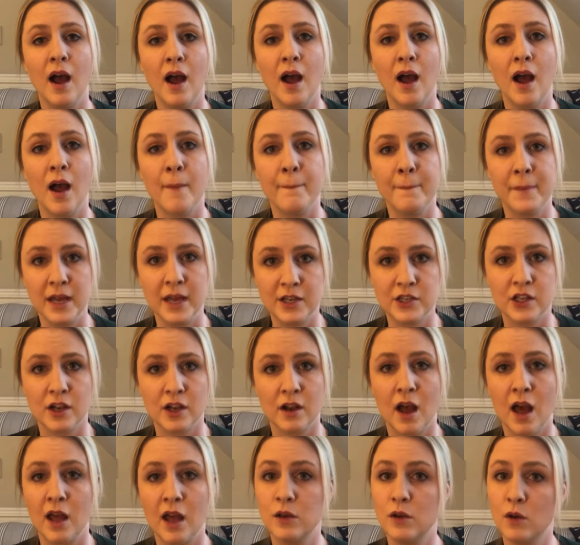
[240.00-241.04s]
uh, uh,
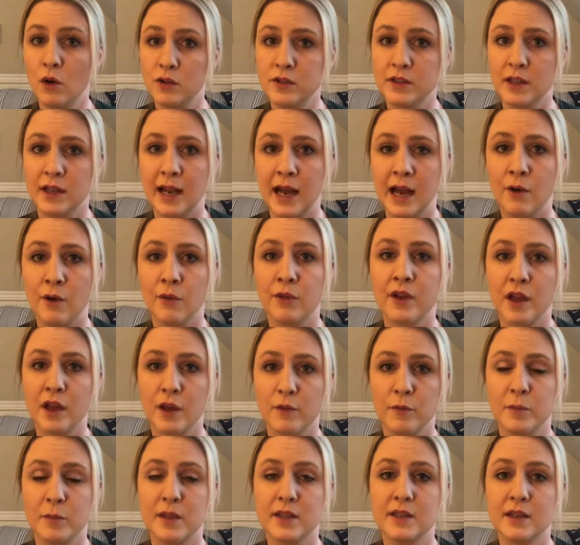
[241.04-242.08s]
picture and not allow the
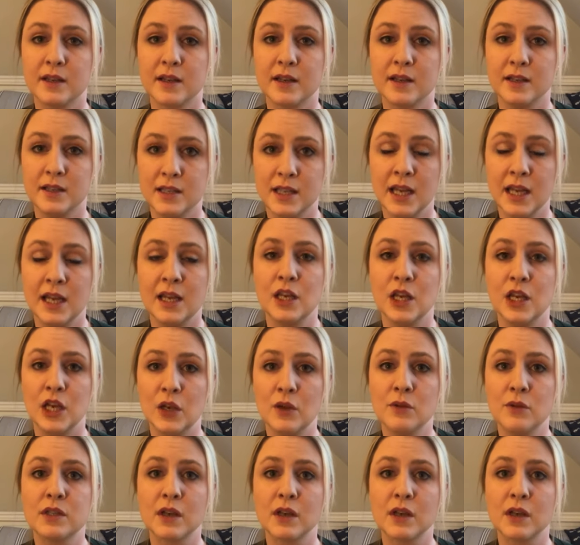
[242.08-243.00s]
government to continue